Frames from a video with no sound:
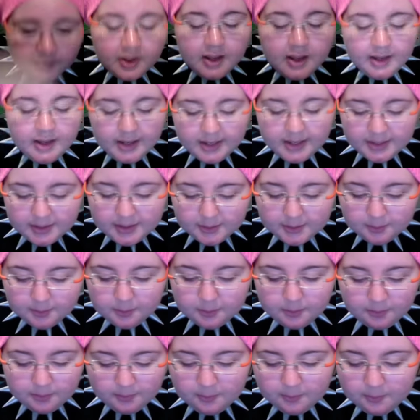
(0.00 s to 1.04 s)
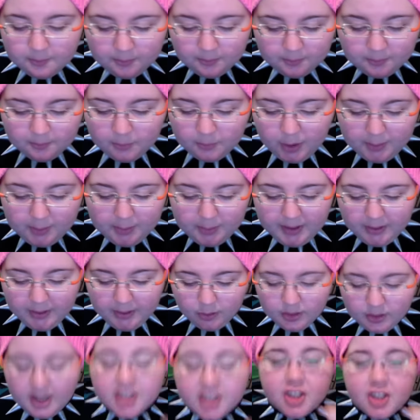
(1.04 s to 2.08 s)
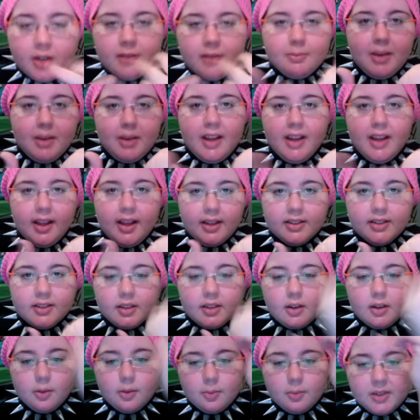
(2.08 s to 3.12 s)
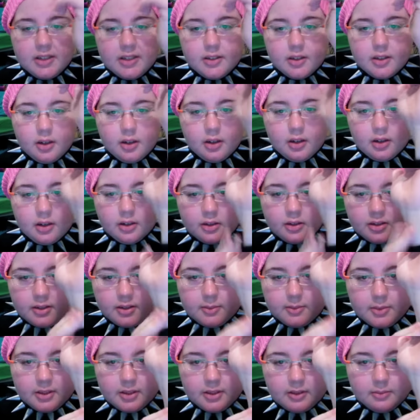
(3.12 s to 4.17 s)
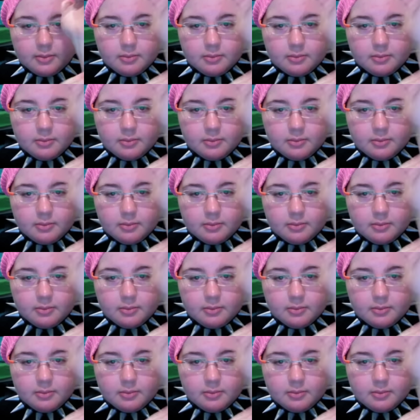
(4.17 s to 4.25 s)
It's very pale. Actually, my hands are a bit darker than mine.